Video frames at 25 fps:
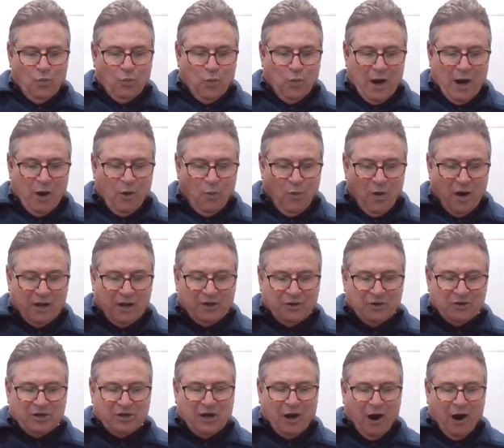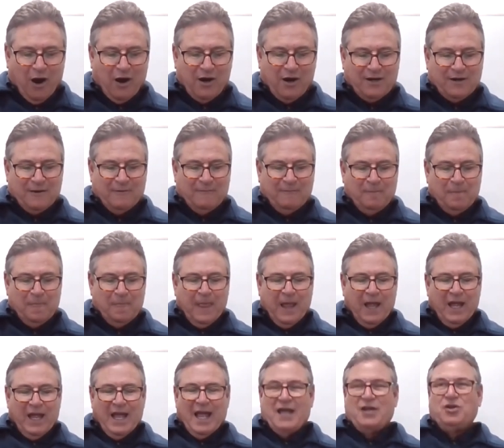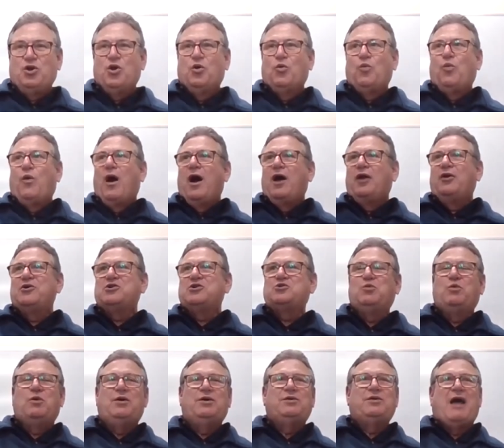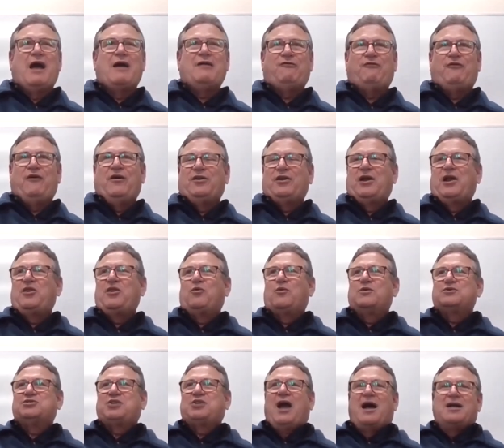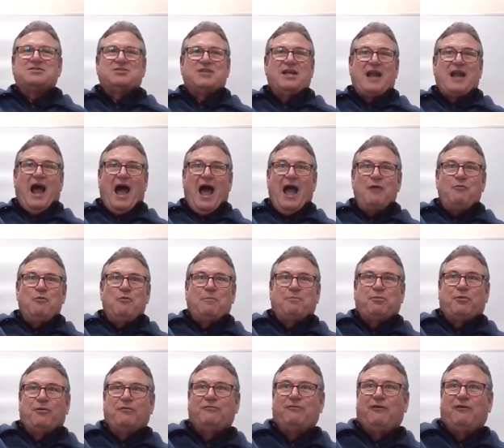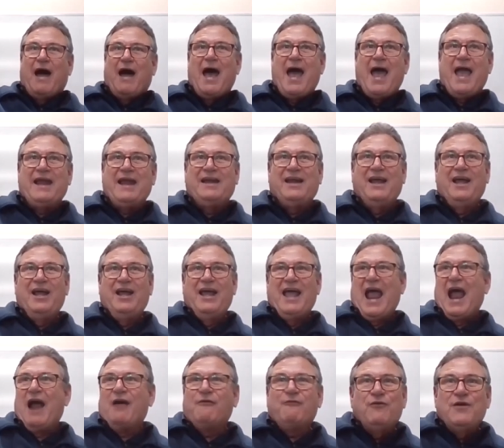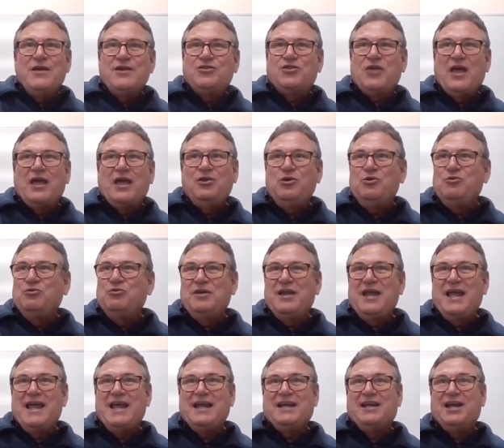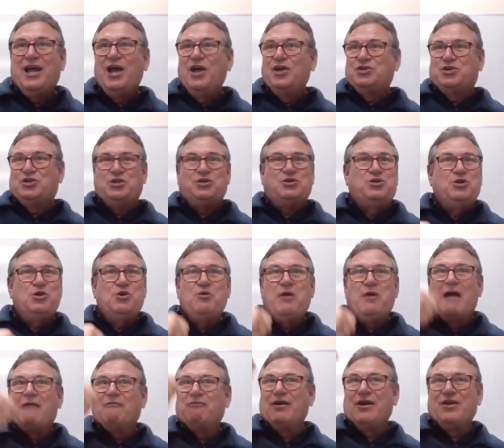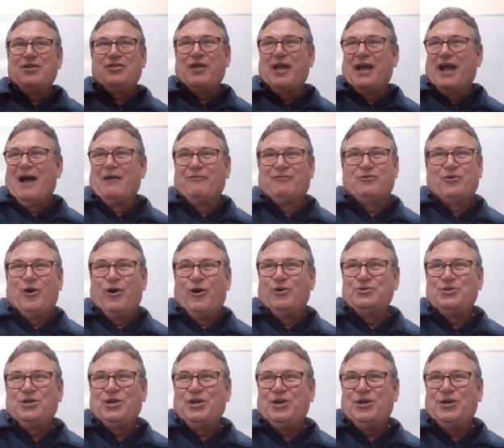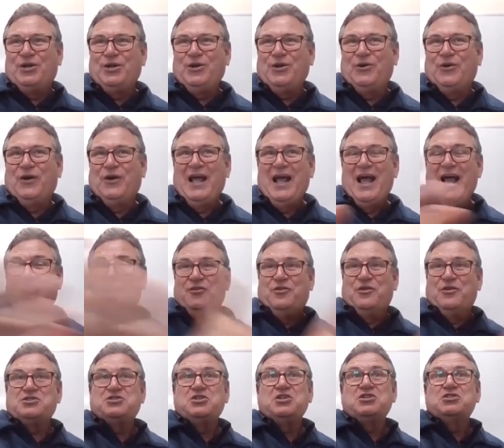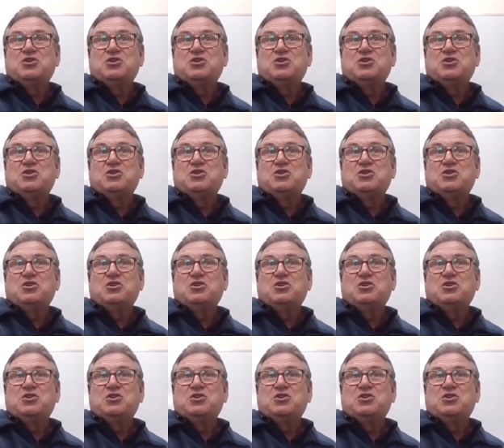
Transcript: well watered garden, and your waters will not fail. In other words, God saying, I will provide everything you need to do everything I've called you to do. This